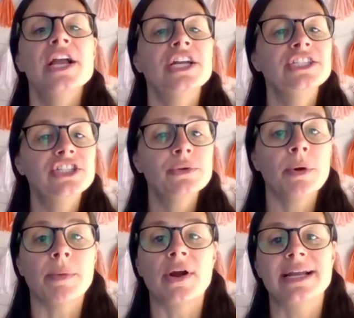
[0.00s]

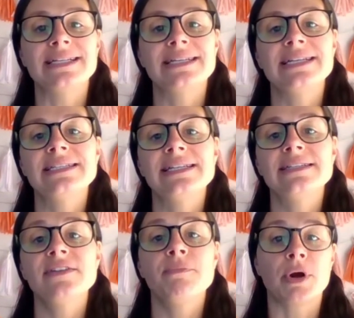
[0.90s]
Consumer markets
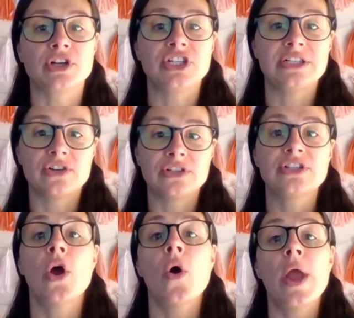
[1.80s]
consist of
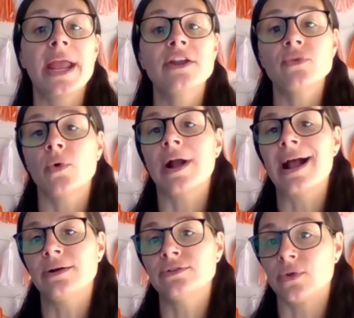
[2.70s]
purchasers and or
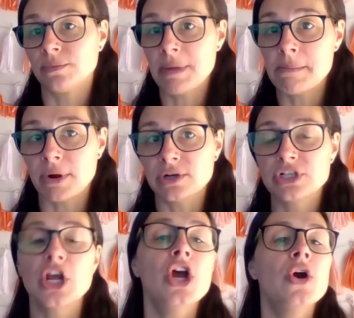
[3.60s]
household
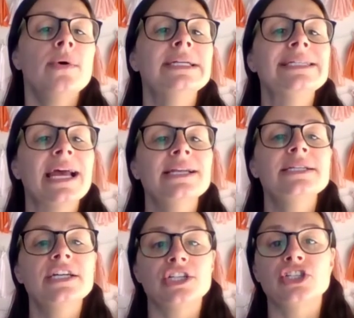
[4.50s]
members who intend
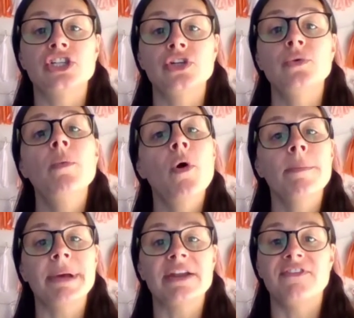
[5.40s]
to consume or
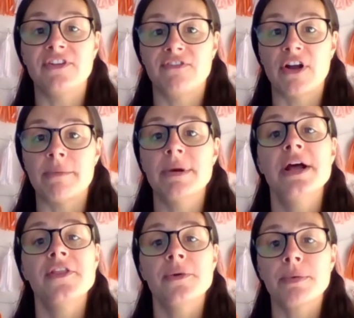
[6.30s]
benefit from
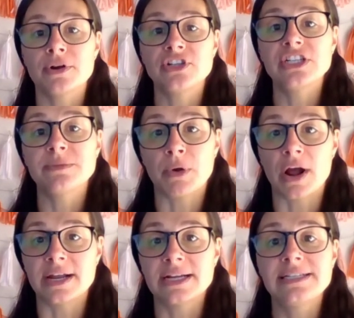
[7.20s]
the purchased
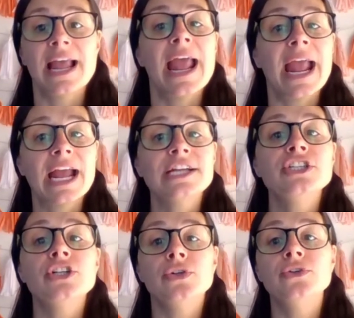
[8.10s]
products and
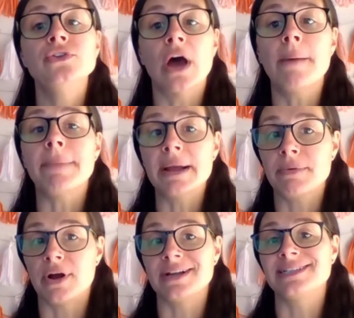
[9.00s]
who do not buy
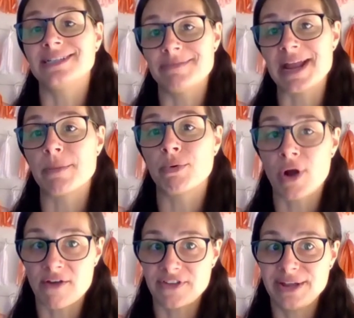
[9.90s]
products to make a
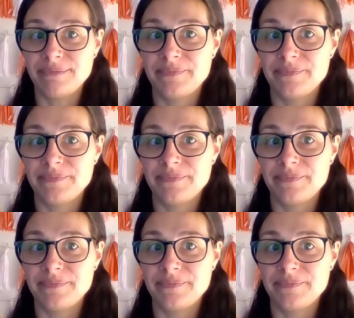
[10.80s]
profit.